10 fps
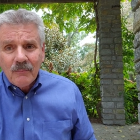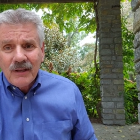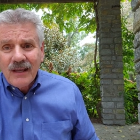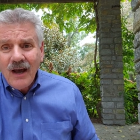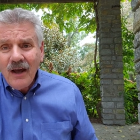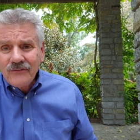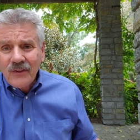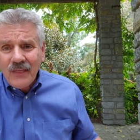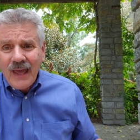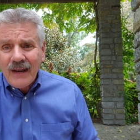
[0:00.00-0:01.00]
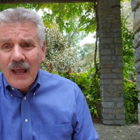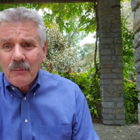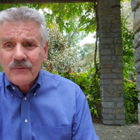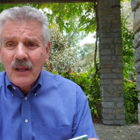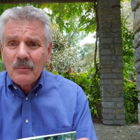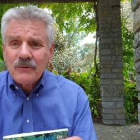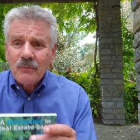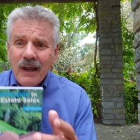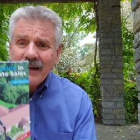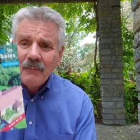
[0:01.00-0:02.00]
And because of that, I was able
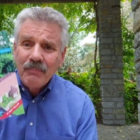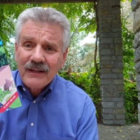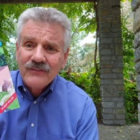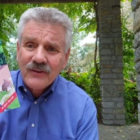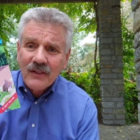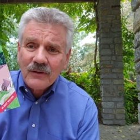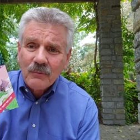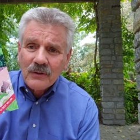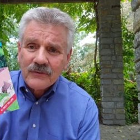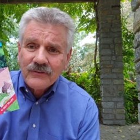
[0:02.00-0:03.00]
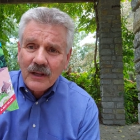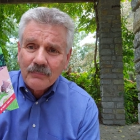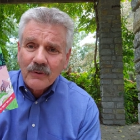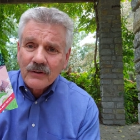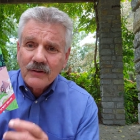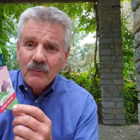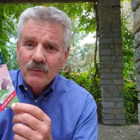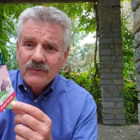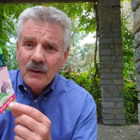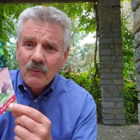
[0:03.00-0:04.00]
to write a best-selling real estate book. that
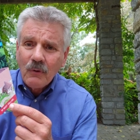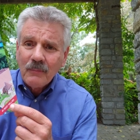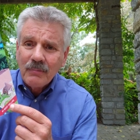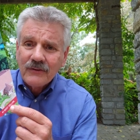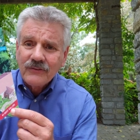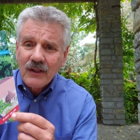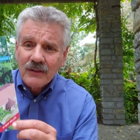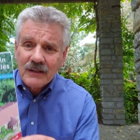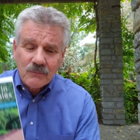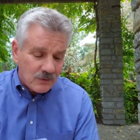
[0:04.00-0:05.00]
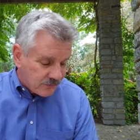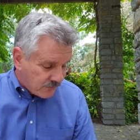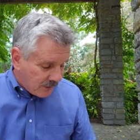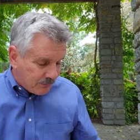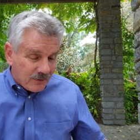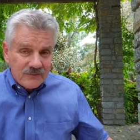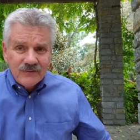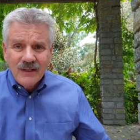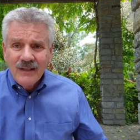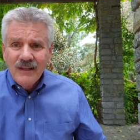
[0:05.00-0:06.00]
was number one best-selling in real estate
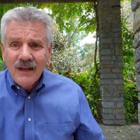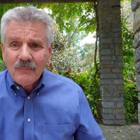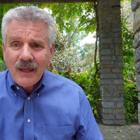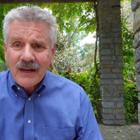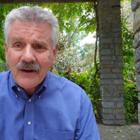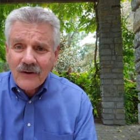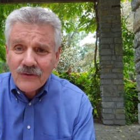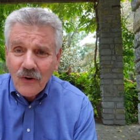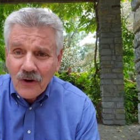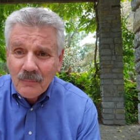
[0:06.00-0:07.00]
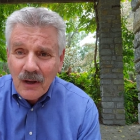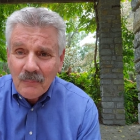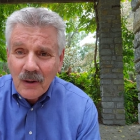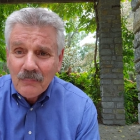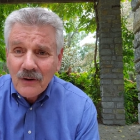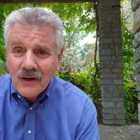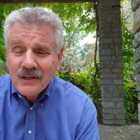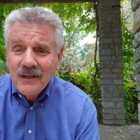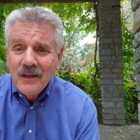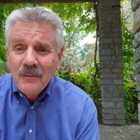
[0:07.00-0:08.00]
books. I'm not here to talk about my
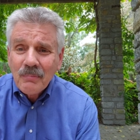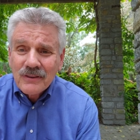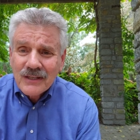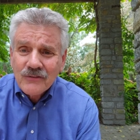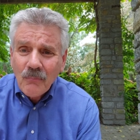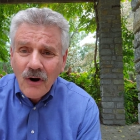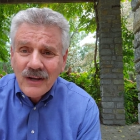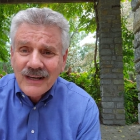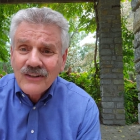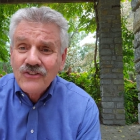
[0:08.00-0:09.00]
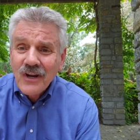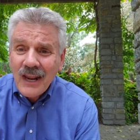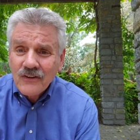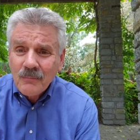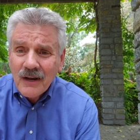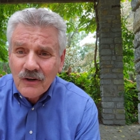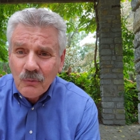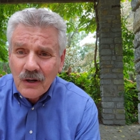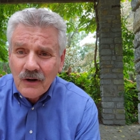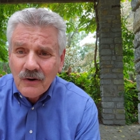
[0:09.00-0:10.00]
book, but this marketing changed my
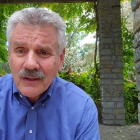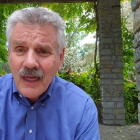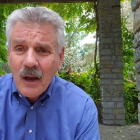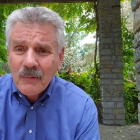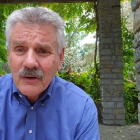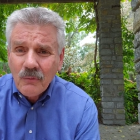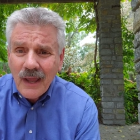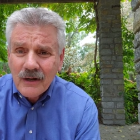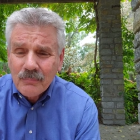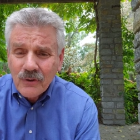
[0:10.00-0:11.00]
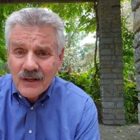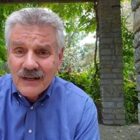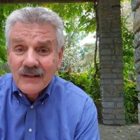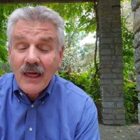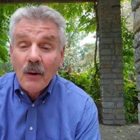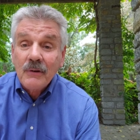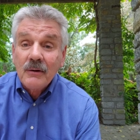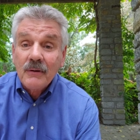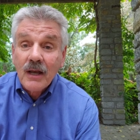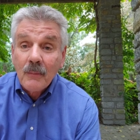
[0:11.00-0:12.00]
career, allowed me to write a book, and allowed
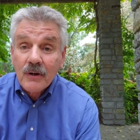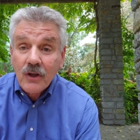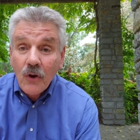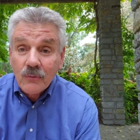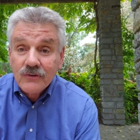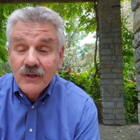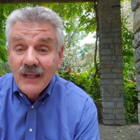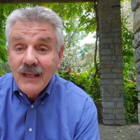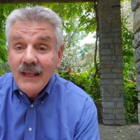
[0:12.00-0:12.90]
me to become a coach,